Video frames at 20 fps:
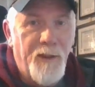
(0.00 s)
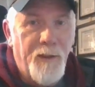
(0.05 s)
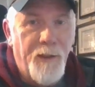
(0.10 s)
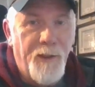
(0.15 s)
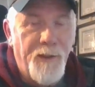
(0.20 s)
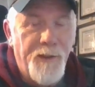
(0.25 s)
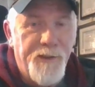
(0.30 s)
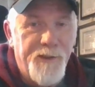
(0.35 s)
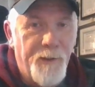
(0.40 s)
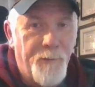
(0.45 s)

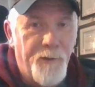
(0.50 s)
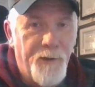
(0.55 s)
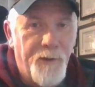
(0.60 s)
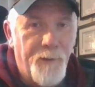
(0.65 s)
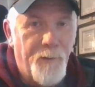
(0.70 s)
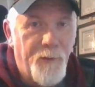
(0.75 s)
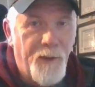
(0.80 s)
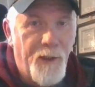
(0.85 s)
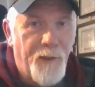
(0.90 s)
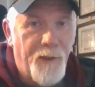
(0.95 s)
and some of
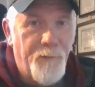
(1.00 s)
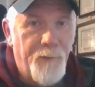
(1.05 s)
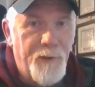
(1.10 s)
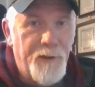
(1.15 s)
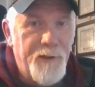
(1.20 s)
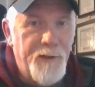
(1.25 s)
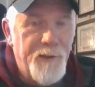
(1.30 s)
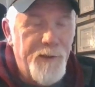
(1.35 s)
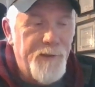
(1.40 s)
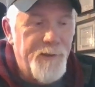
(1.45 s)
them are not
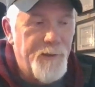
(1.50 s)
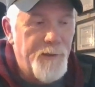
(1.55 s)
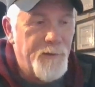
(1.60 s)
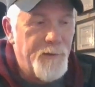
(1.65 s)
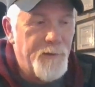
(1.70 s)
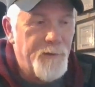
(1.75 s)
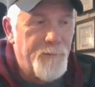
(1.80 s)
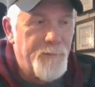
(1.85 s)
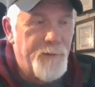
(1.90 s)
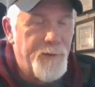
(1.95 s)
really easy
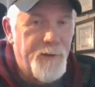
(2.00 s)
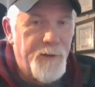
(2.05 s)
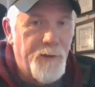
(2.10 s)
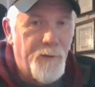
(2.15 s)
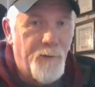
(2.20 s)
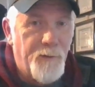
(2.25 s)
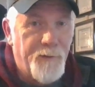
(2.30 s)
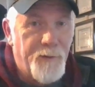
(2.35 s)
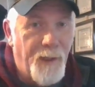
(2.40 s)
to, to deal with.